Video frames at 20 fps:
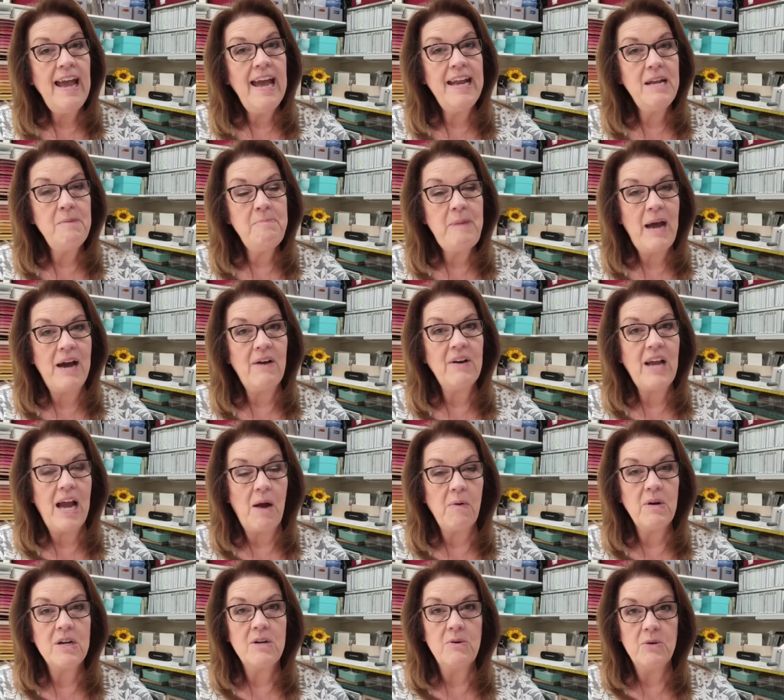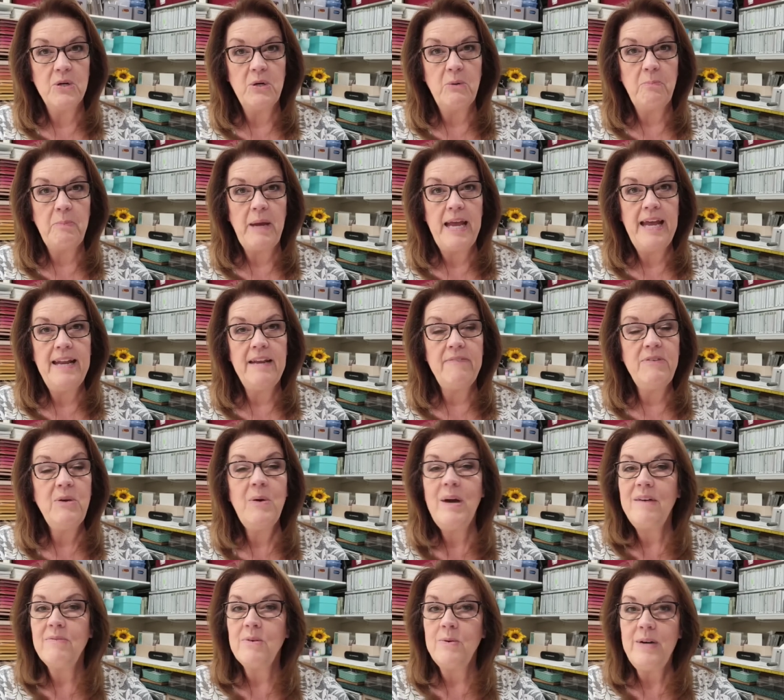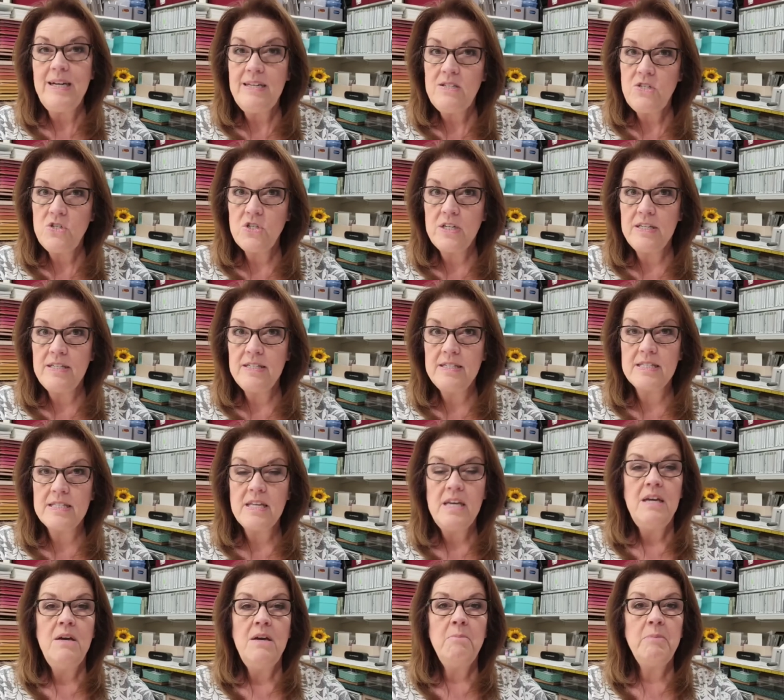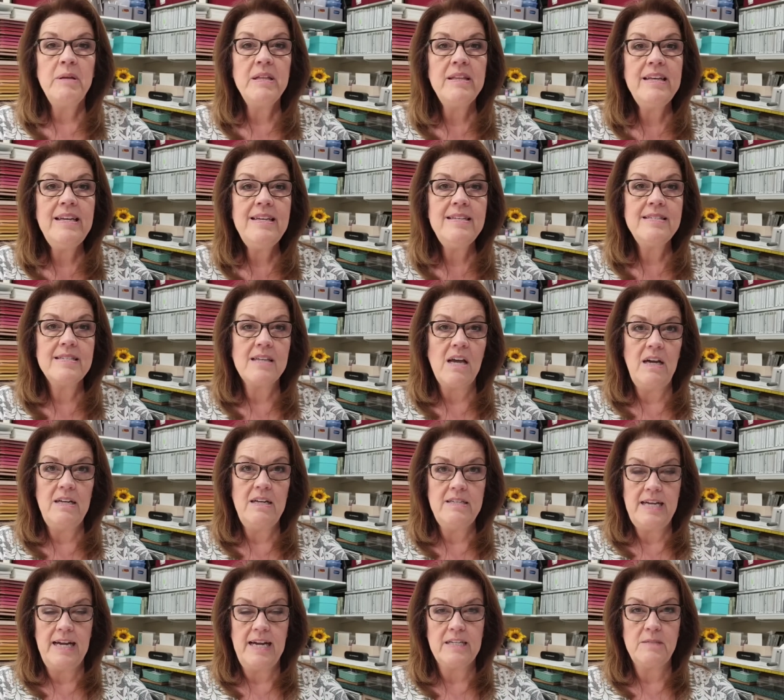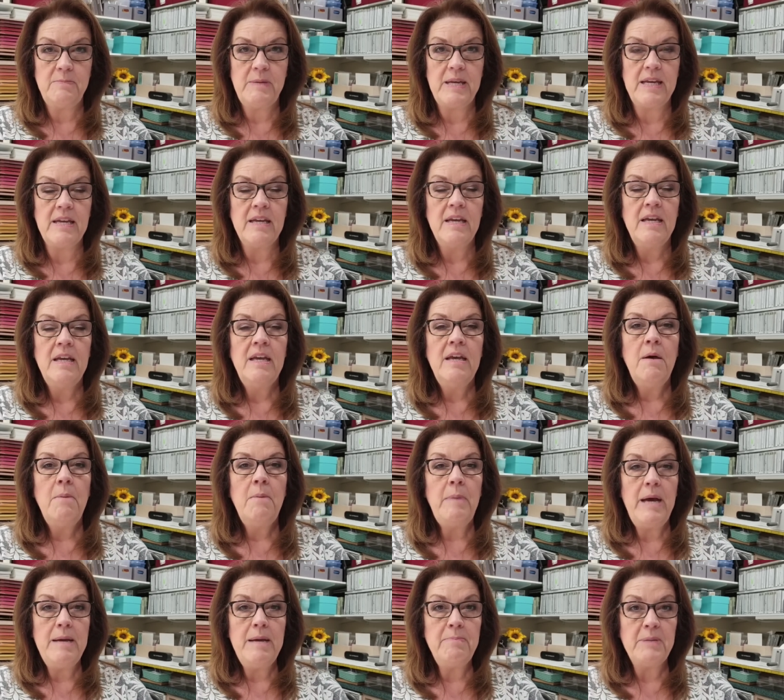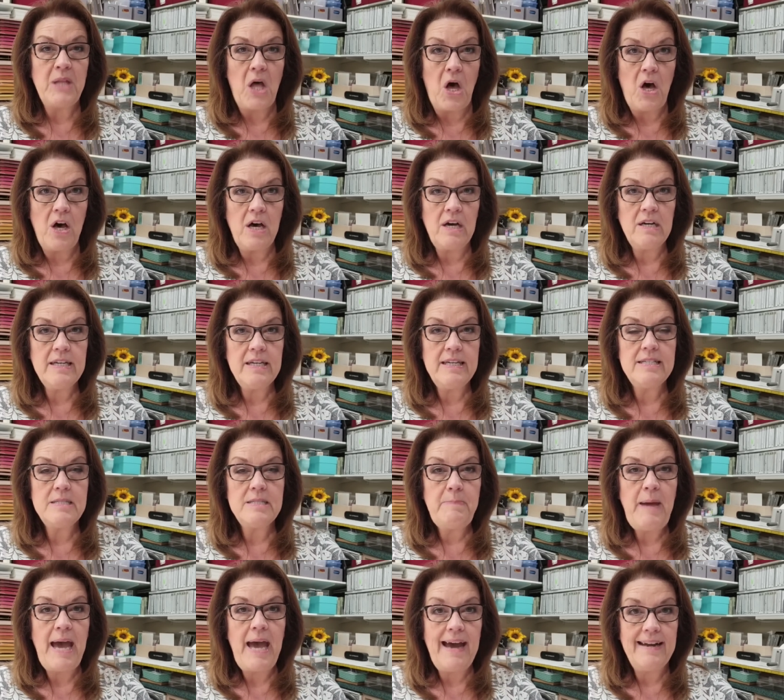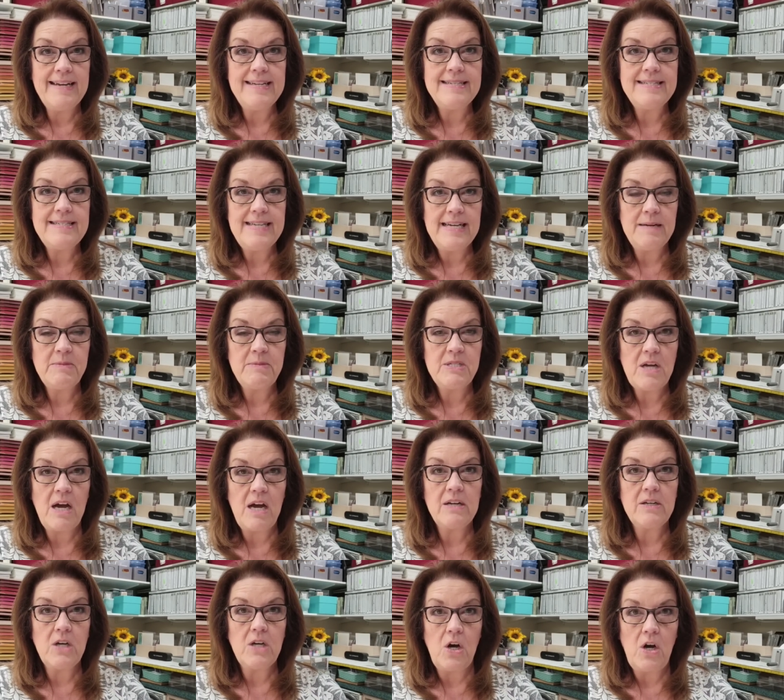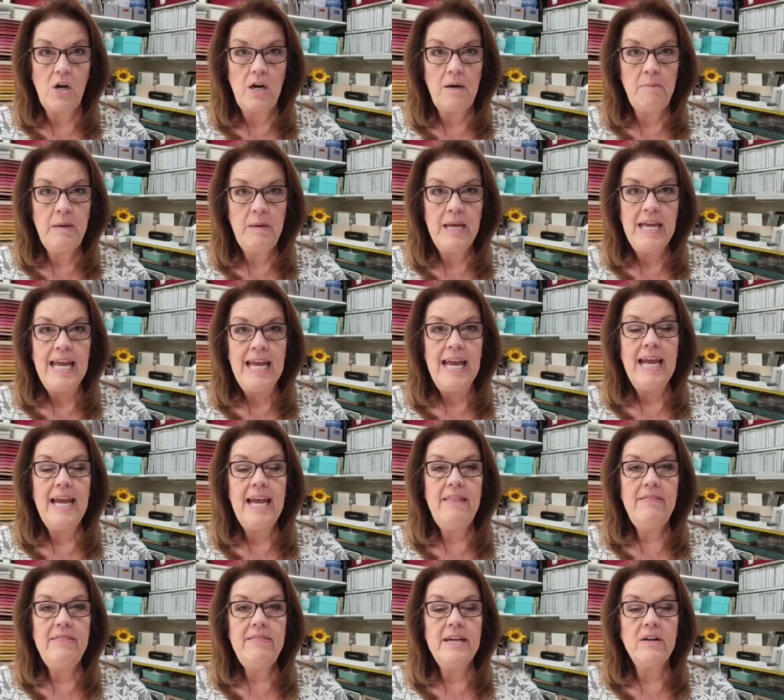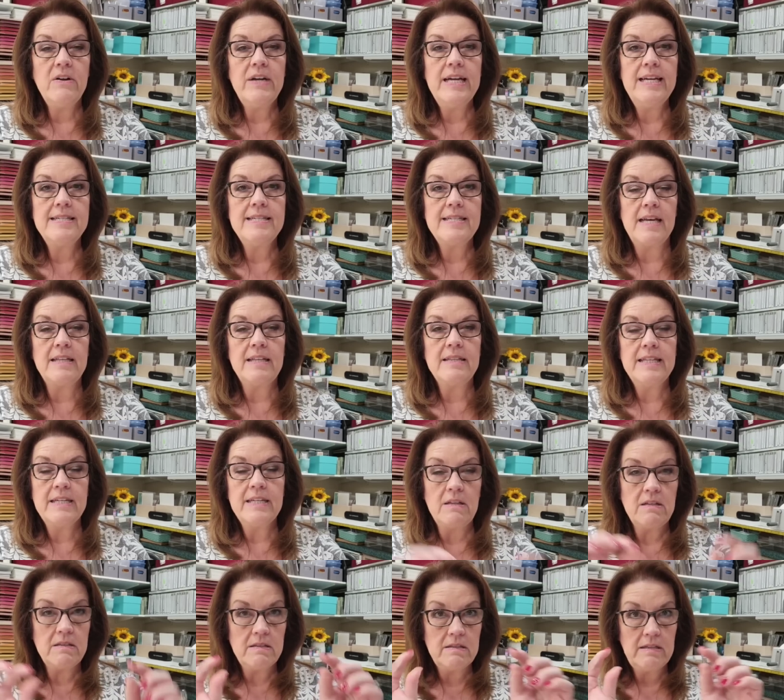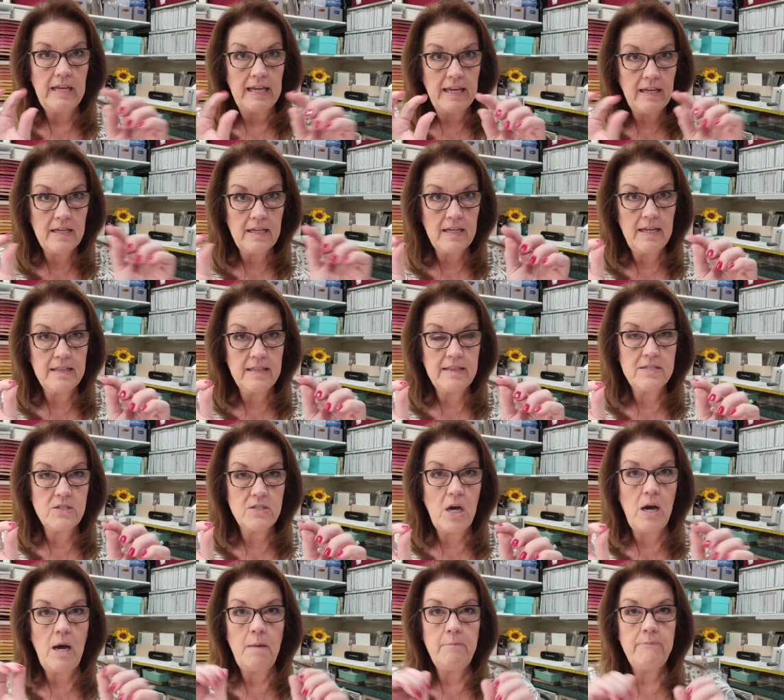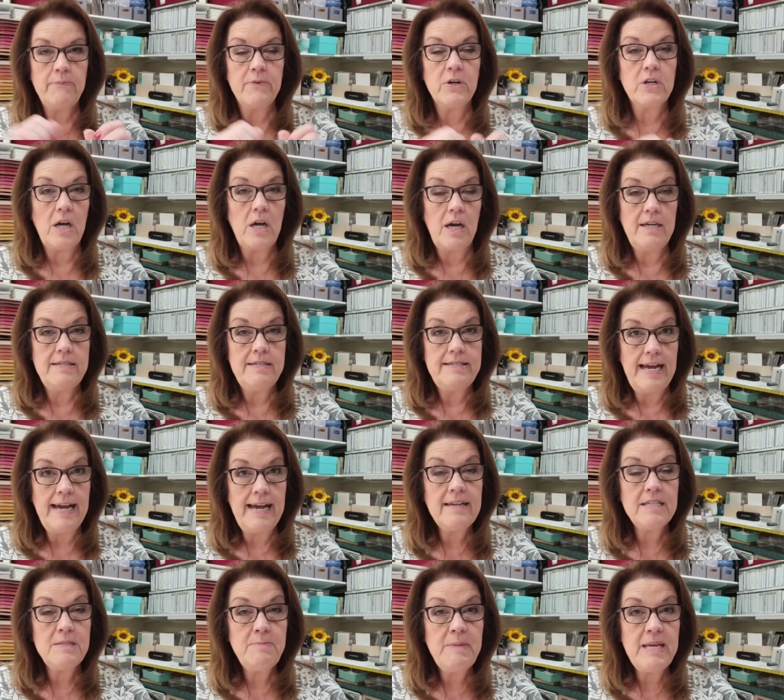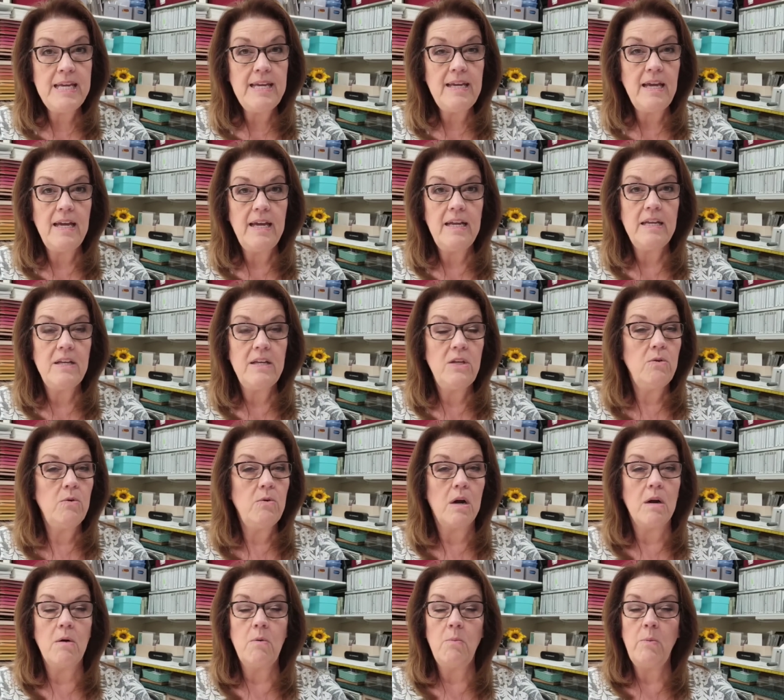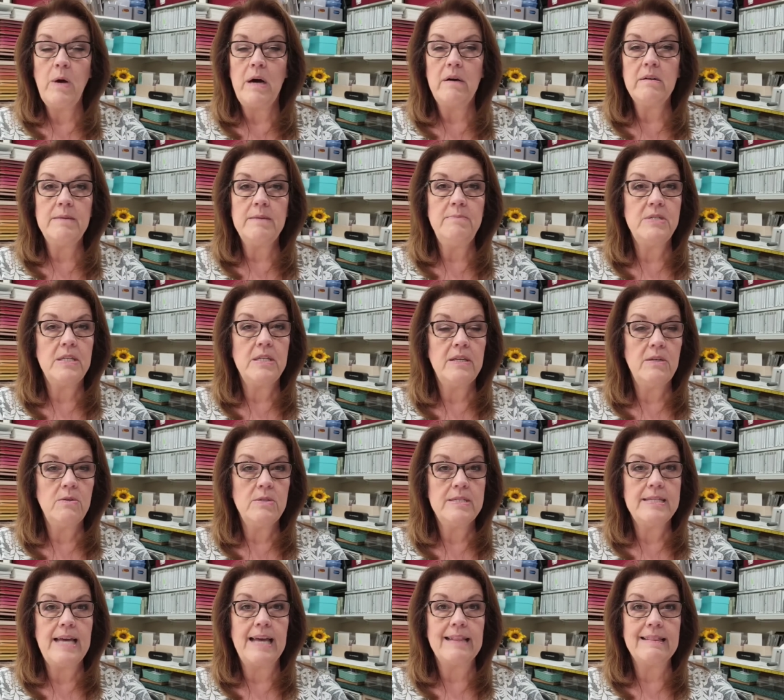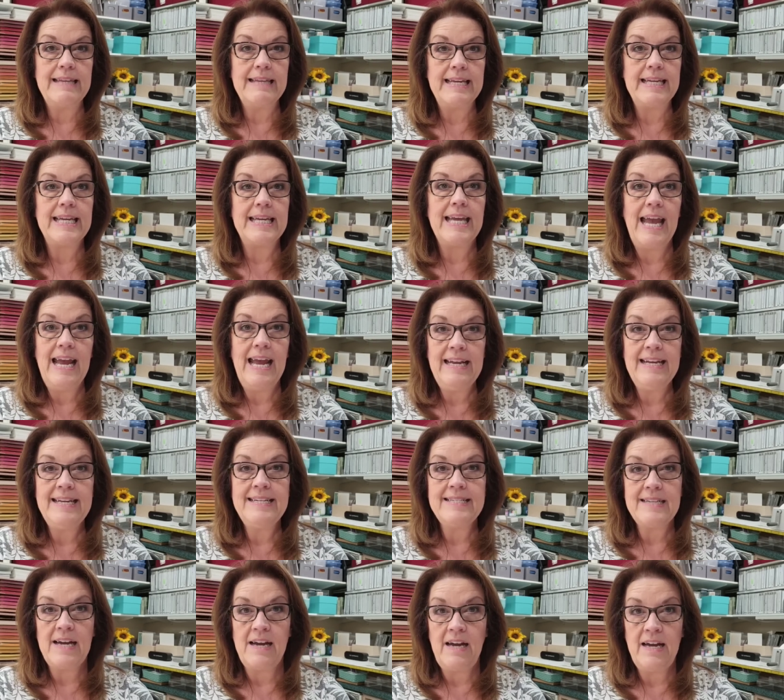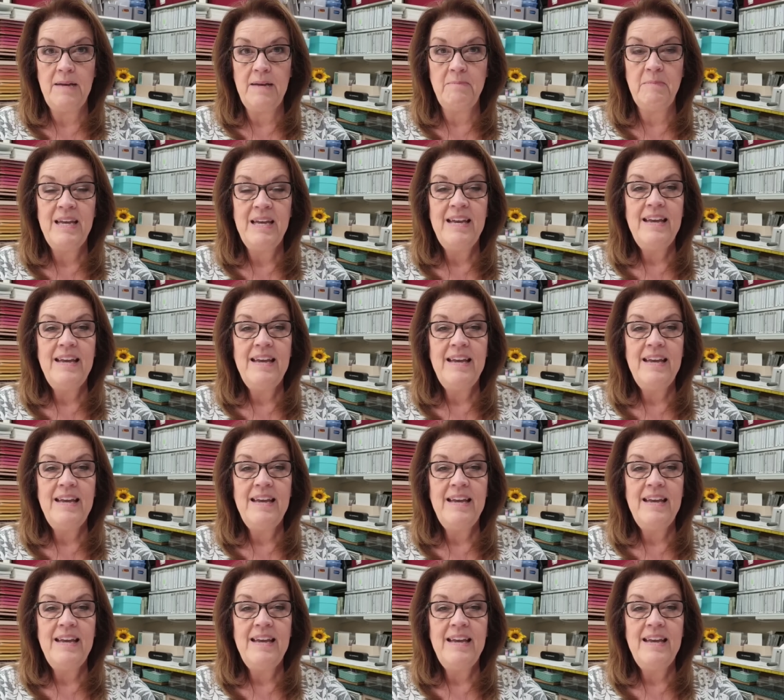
and about our group. And if you have questions, please contact me. My blog is pattystamps.com, and there is a little link at the top for contact me, and you are welcome to use that link anytime